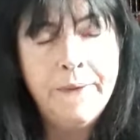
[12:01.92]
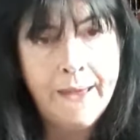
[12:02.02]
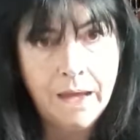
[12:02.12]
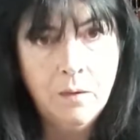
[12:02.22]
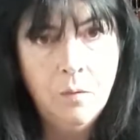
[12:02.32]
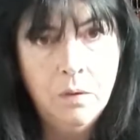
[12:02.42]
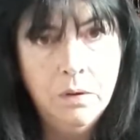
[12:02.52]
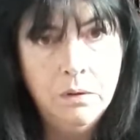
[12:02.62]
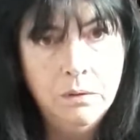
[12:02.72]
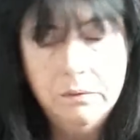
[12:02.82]
now,
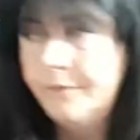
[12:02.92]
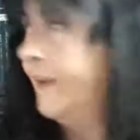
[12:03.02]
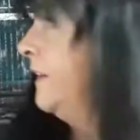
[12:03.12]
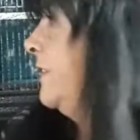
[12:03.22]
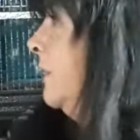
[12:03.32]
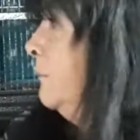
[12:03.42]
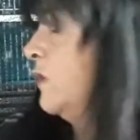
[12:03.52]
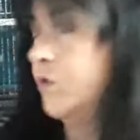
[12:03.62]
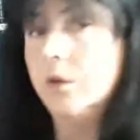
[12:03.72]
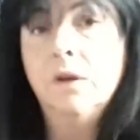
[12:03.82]
facing my
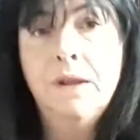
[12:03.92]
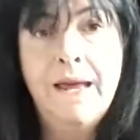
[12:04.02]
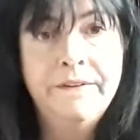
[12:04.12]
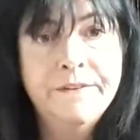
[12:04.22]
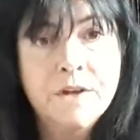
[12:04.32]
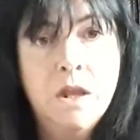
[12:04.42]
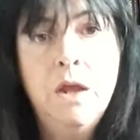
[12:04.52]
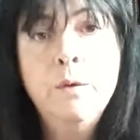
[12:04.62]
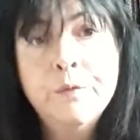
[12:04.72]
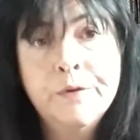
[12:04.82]
sugar gliders
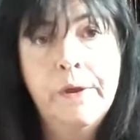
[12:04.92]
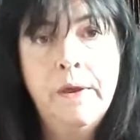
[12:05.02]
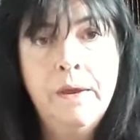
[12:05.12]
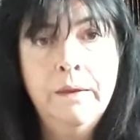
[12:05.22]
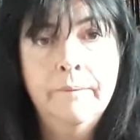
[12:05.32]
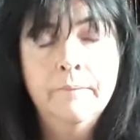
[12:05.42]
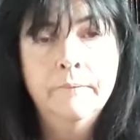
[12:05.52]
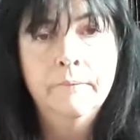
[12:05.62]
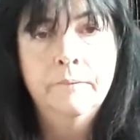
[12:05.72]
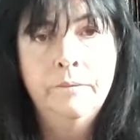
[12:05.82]
closer,
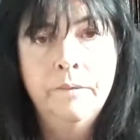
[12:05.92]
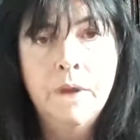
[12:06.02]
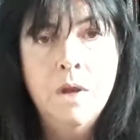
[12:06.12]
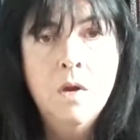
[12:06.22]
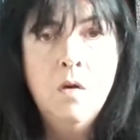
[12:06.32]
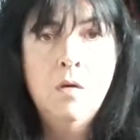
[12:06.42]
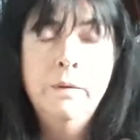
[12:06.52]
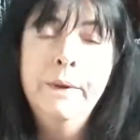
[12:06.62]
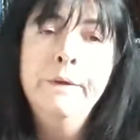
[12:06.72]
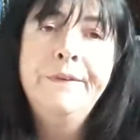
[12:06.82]
or
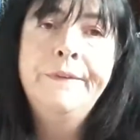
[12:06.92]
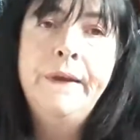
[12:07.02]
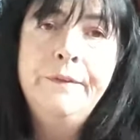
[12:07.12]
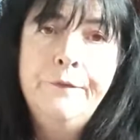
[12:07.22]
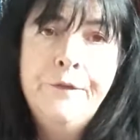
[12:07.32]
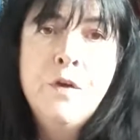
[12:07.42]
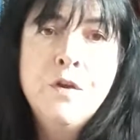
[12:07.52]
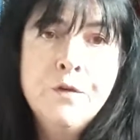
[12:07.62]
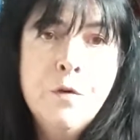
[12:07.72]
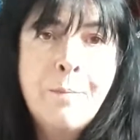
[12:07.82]
I'm going to sit
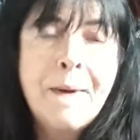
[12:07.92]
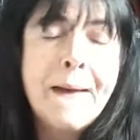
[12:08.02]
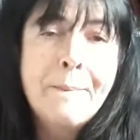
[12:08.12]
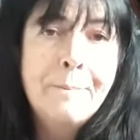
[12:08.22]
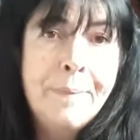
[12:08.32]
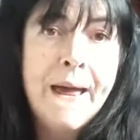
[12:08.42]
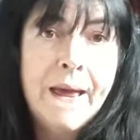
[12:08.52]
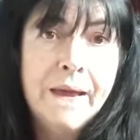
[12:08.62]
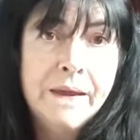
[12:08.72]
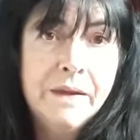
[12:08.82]
further
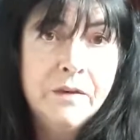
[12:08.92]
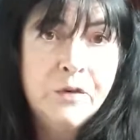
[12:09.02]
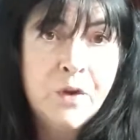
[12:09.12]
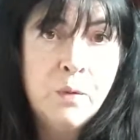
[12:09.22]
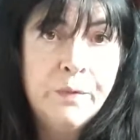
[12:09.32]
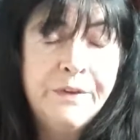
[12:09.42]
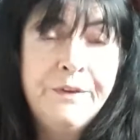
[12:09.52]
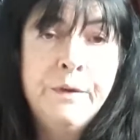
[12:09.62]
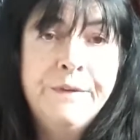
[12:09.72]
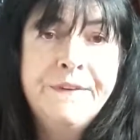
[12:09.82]
back so that they
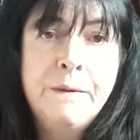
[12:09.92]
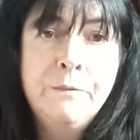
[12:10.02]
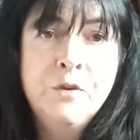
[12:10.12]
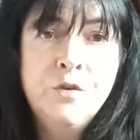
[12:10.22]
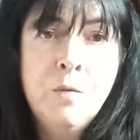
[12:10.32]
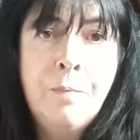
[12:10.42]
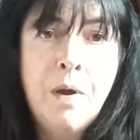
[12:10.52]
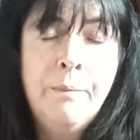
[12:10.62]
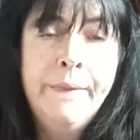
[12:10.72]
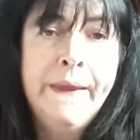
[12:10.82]
don't attempt to jump
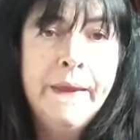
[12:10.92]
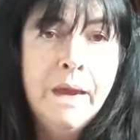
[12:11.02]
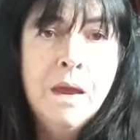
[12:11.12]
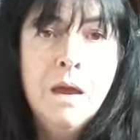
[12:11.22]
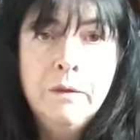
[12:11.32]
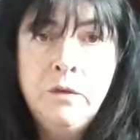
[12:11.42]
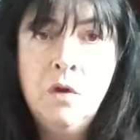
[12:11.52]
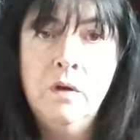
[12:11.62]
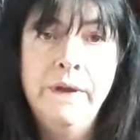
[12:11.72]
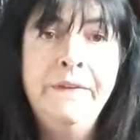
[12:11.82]
on me,
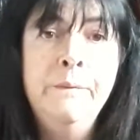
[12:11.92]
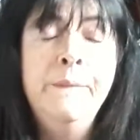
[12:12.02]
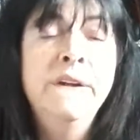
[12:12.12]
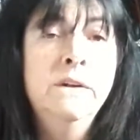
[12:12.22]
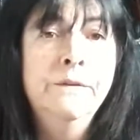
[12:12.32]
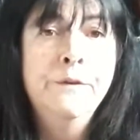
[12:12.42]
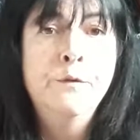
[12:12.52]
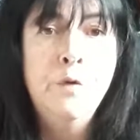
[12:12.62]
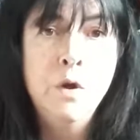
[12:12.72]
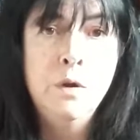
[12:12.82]
not in the middle of the
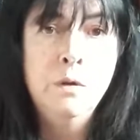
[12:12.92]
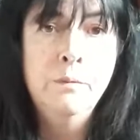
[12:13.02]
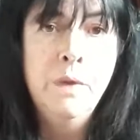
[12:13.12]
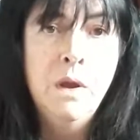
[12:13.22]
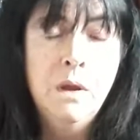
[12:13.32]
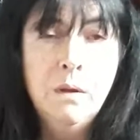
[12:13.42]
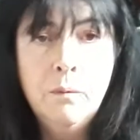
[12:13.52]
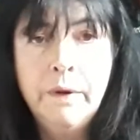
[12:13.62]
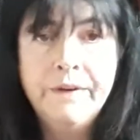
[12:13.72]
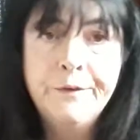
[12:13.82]
room
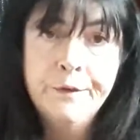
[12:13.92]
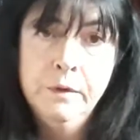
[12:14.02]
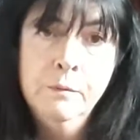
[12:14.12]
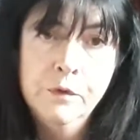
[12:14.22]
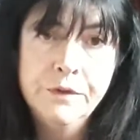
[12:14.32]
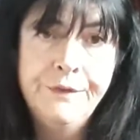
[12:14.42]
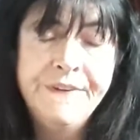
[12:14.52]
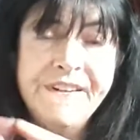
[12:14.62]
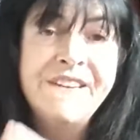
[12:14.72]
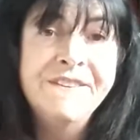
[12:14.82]
where it's too much of a
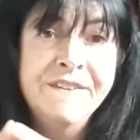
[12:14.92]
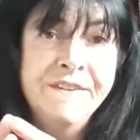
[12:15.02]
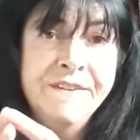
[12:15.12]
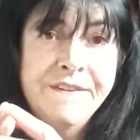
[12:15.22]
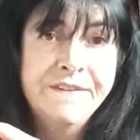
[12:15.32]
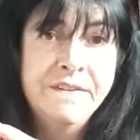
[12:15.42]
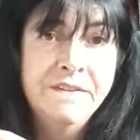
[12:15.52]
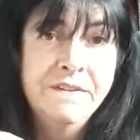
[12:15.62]
distance.